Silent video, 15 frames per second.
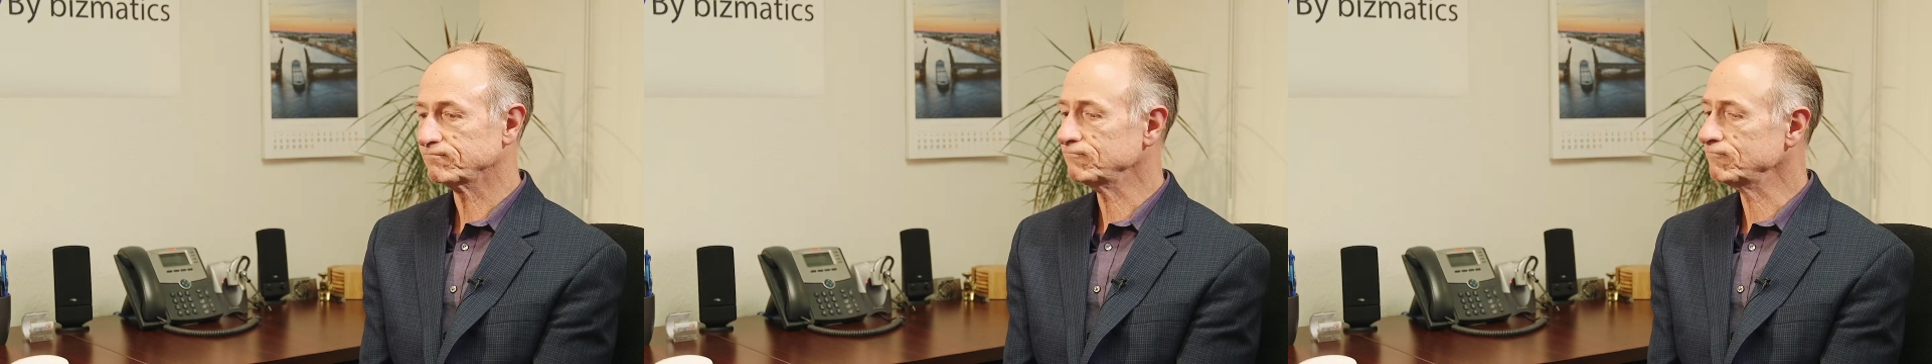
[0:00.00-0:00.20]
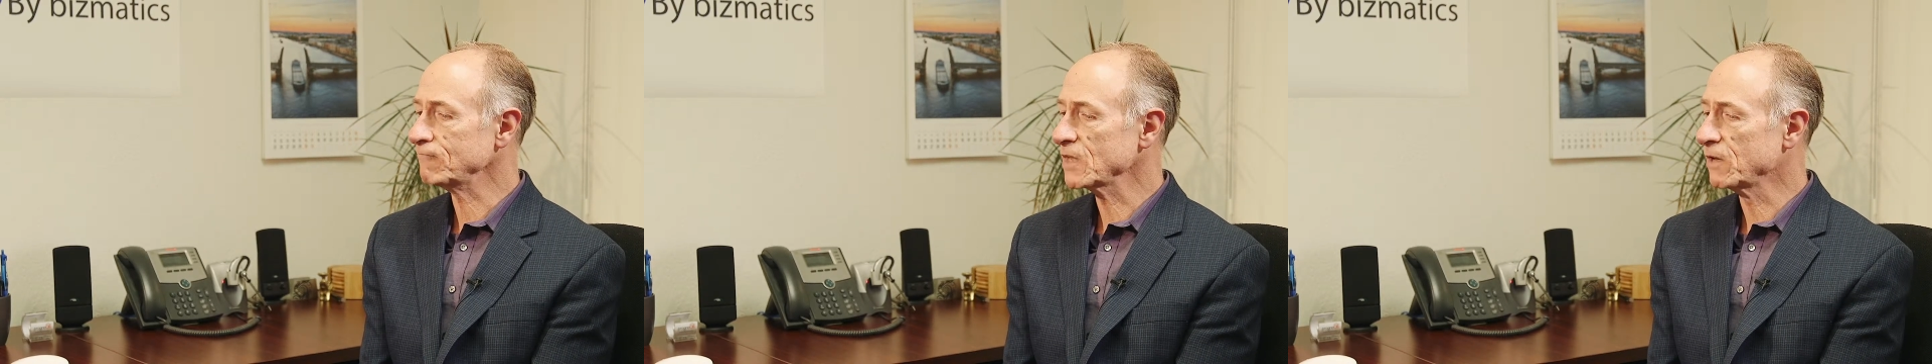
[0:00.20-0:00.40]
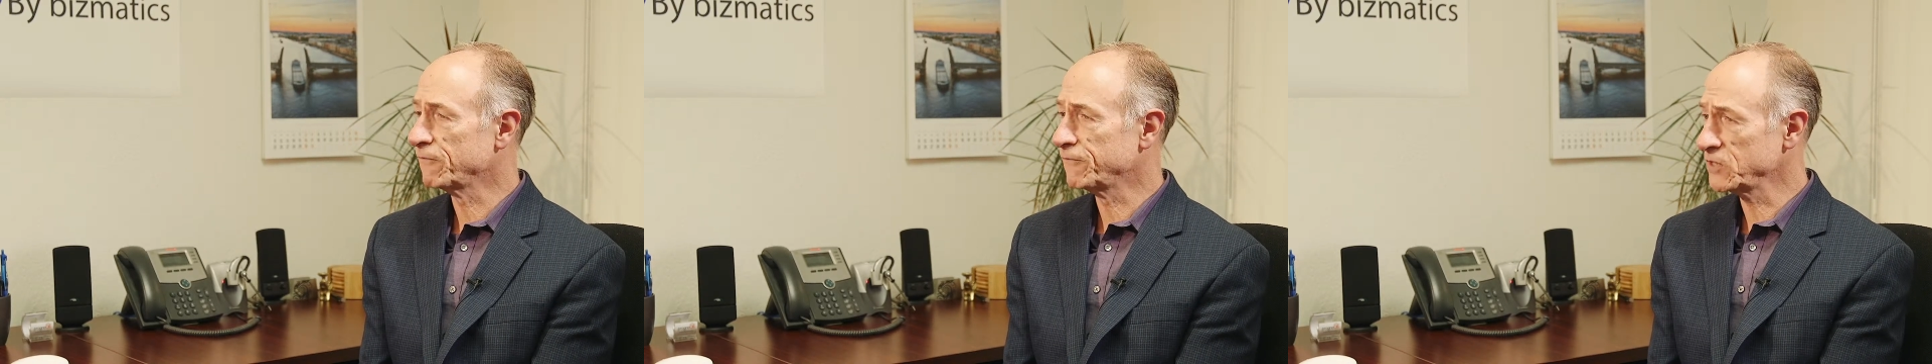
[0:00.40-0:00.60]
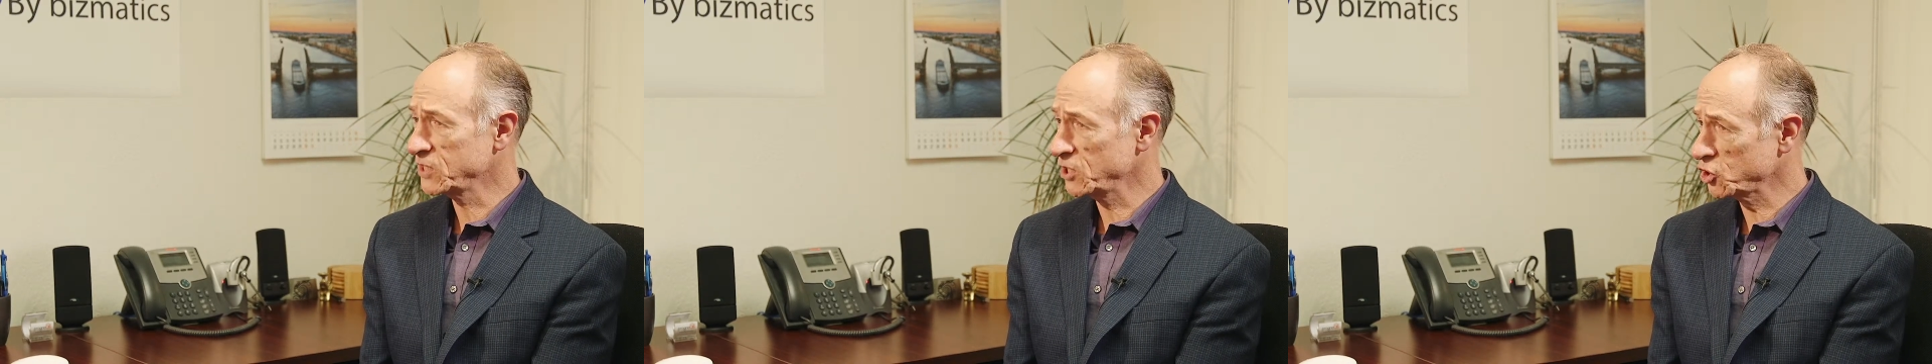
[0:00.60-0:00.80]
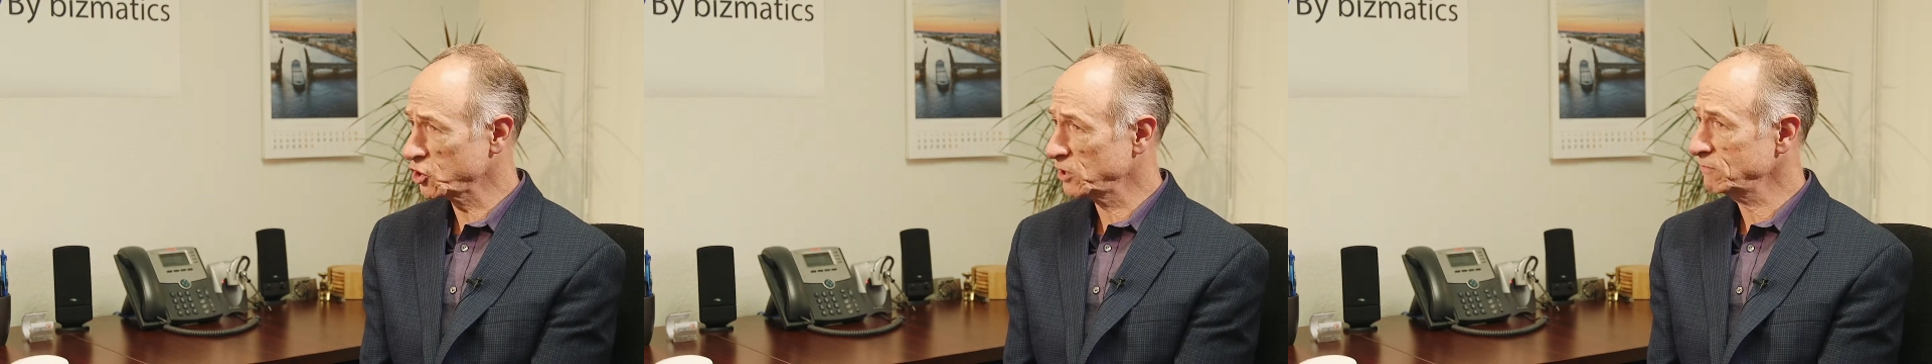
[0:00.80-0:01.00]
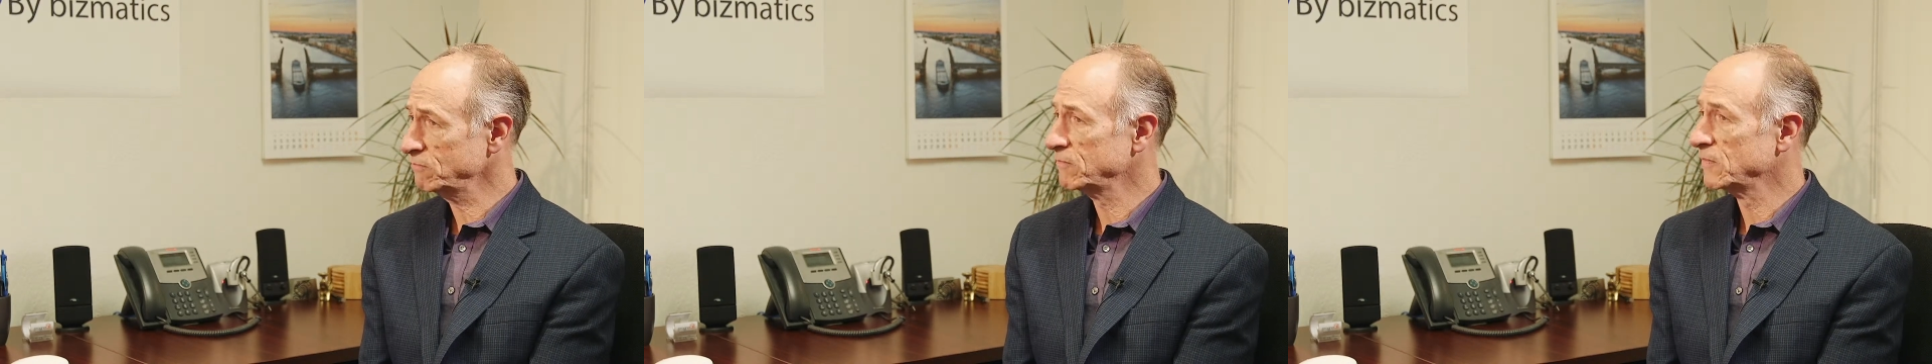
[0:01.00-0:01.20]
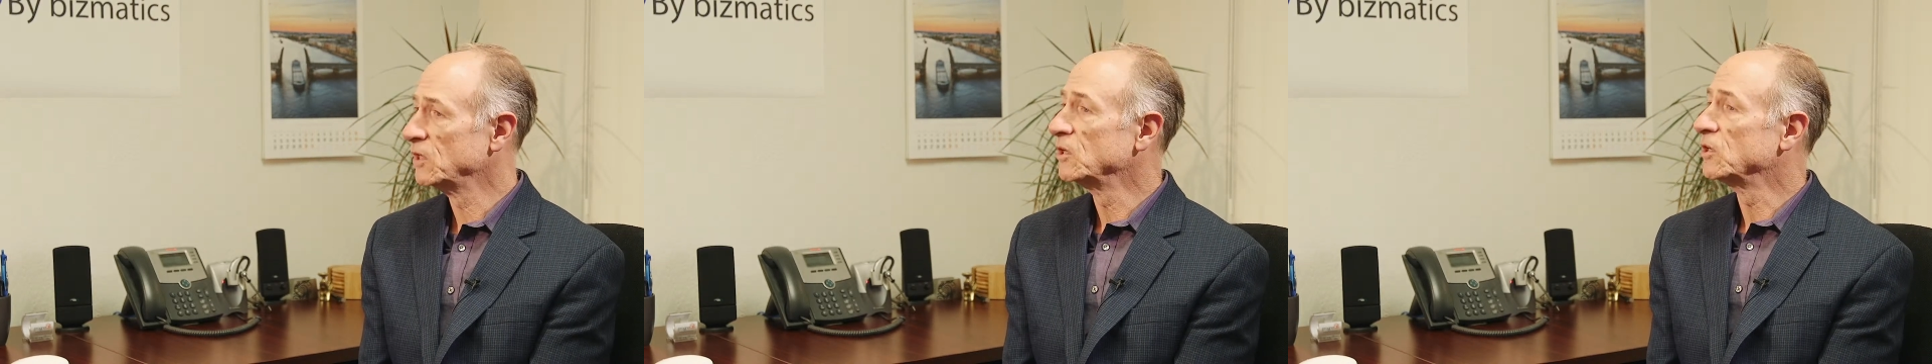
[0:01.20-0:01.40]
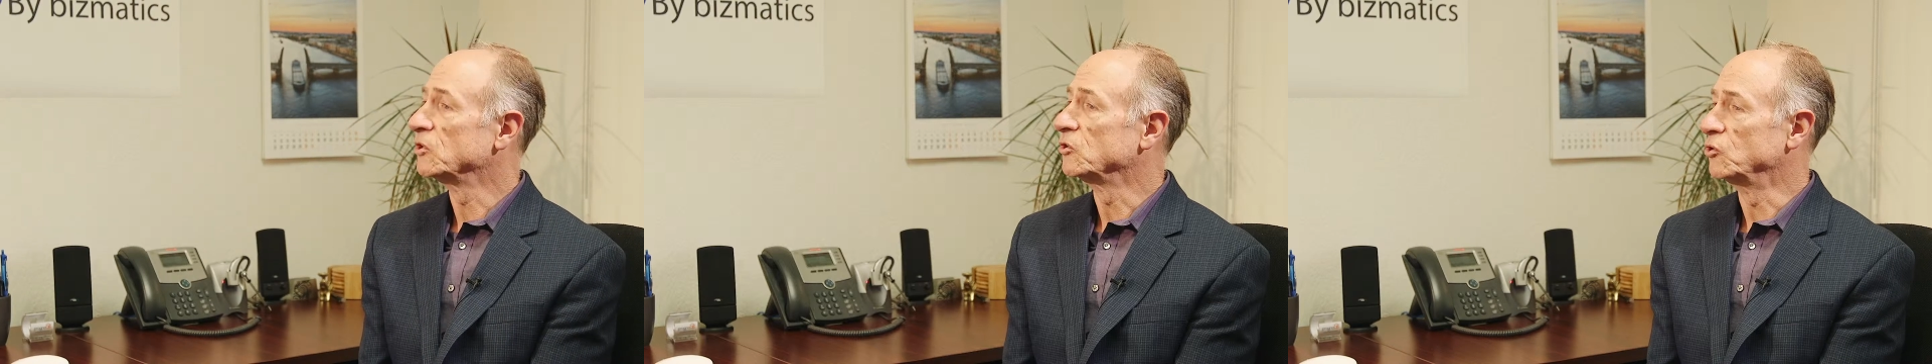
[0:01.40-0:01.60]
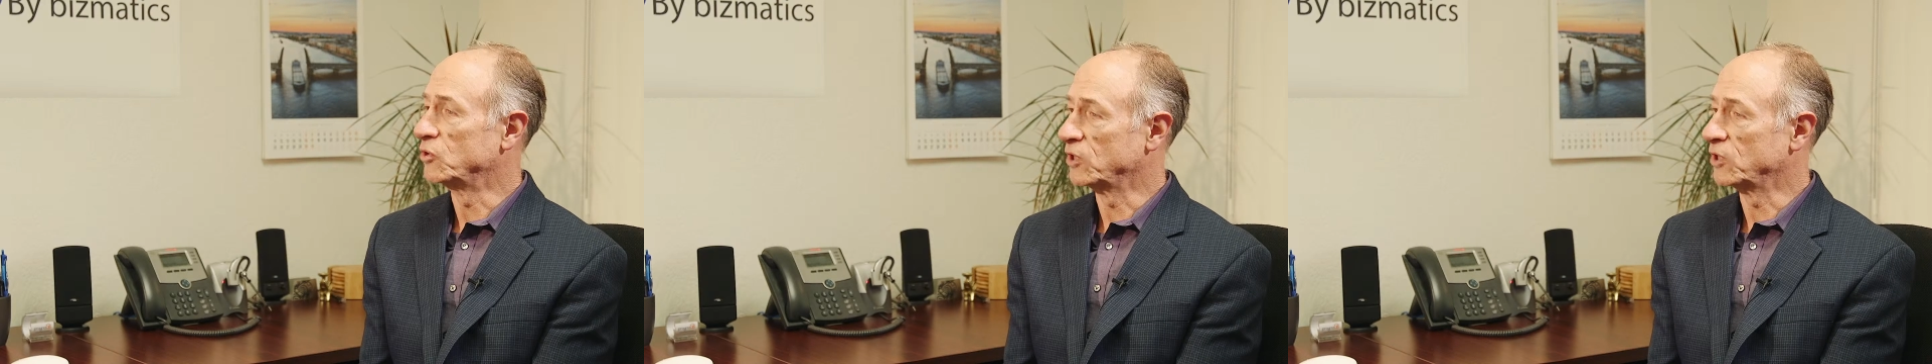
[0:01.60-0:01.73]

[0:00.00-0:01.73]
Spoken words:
But we can amend it. We're